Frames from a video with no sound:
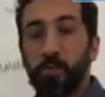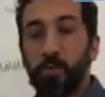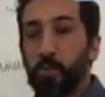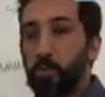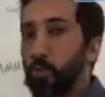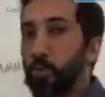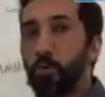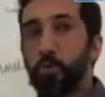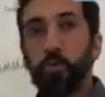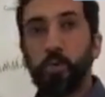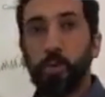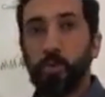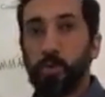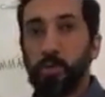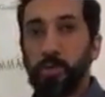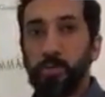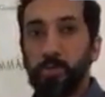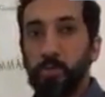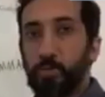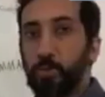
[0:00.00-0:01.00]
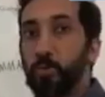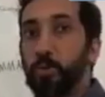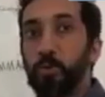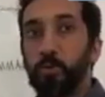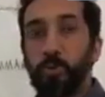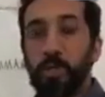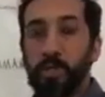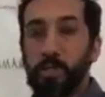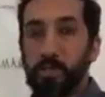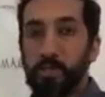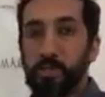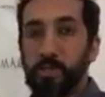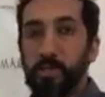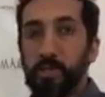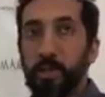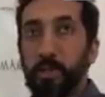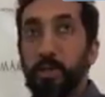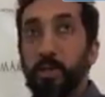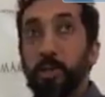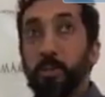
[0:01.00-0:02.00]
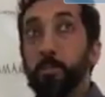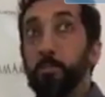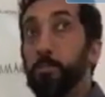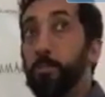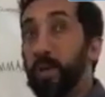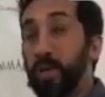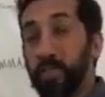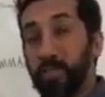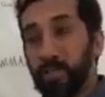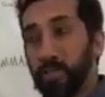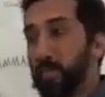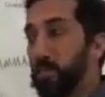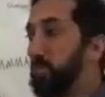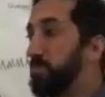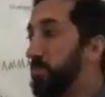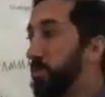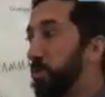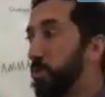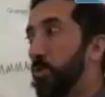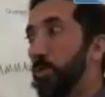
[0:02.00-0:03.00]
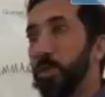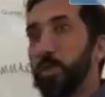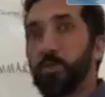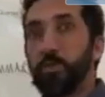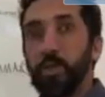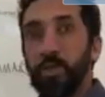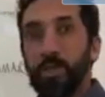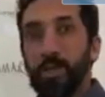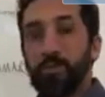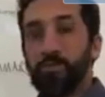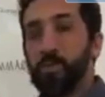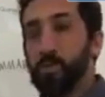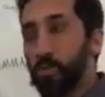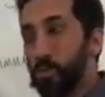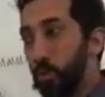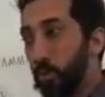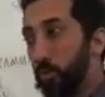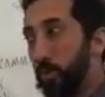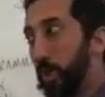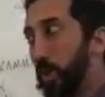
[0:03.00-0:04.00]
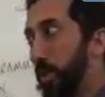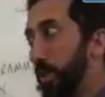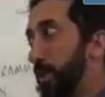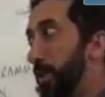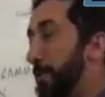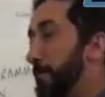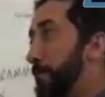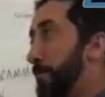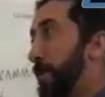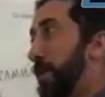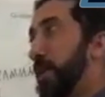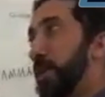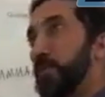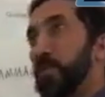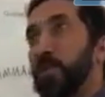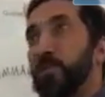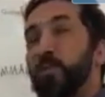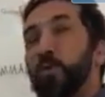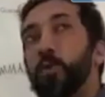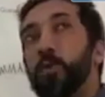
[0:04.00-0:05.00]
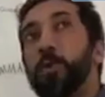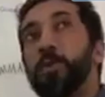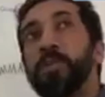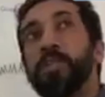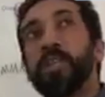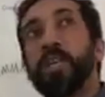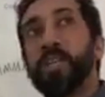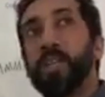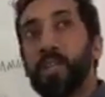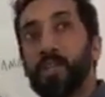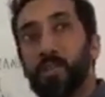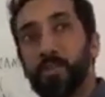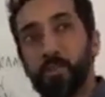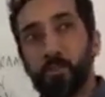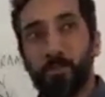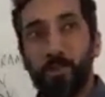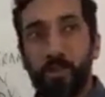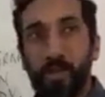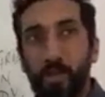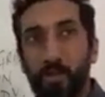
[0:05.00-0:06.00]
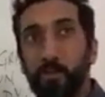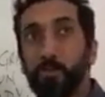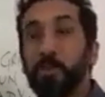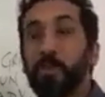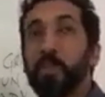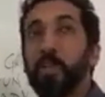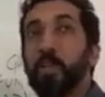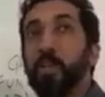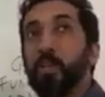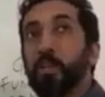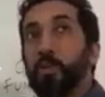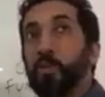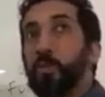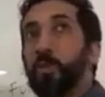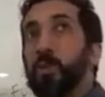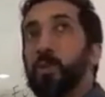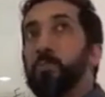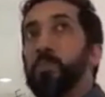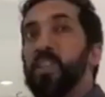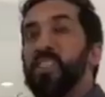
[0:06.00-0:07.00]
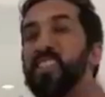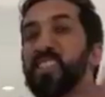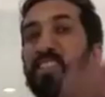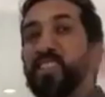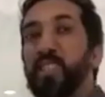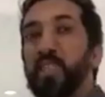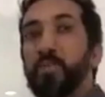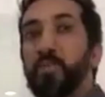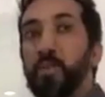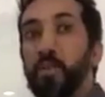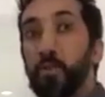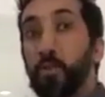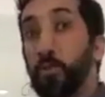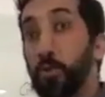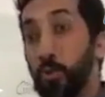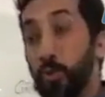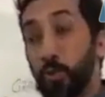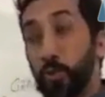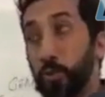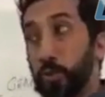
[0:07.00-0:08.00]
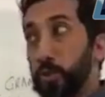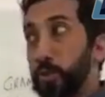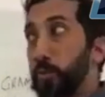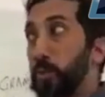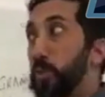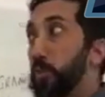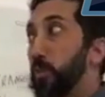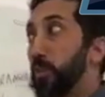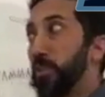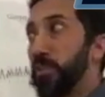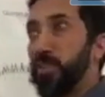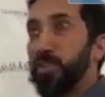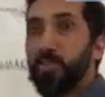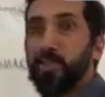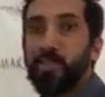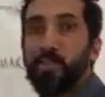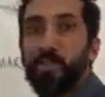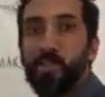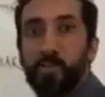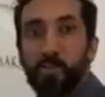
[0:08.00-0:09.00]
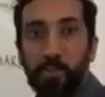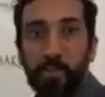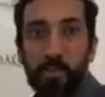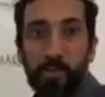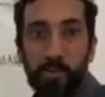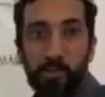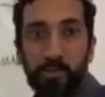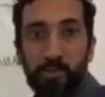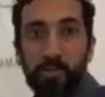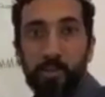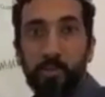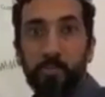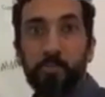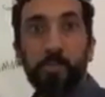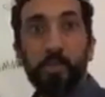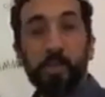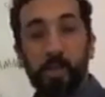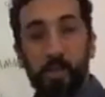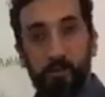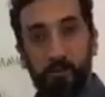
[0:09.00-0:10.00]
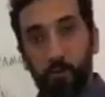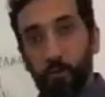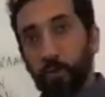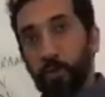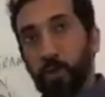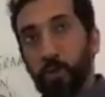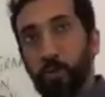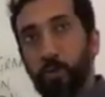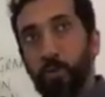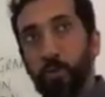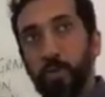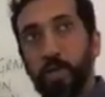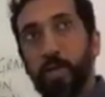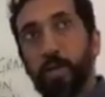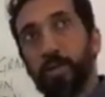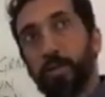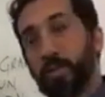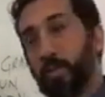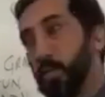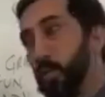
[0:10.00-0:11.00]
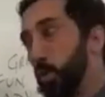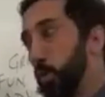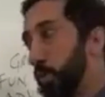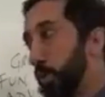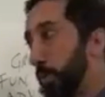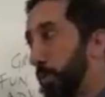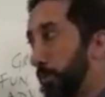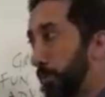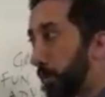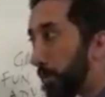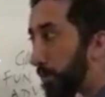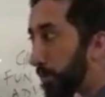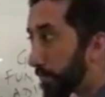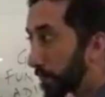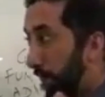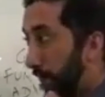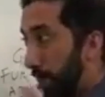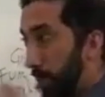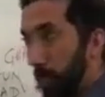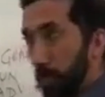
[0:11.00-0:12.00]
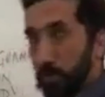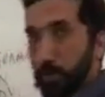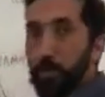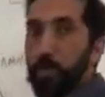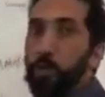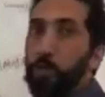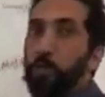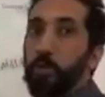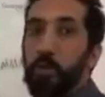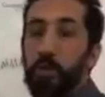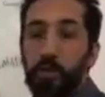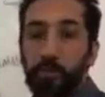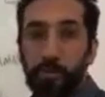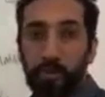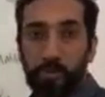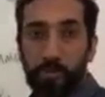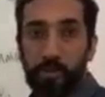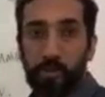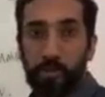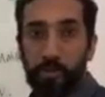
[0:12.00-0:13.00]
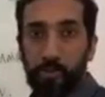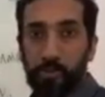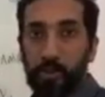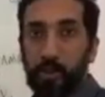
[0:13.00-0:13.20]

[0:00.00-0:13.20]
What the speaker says: Don't do it once, do it twice. Best, you do it 3 times. So well that even if you know nothing else about Arabic, you can basically you know it so well, you can teach it to somebody else. If you can do that, then you will propel in your Arabic studies.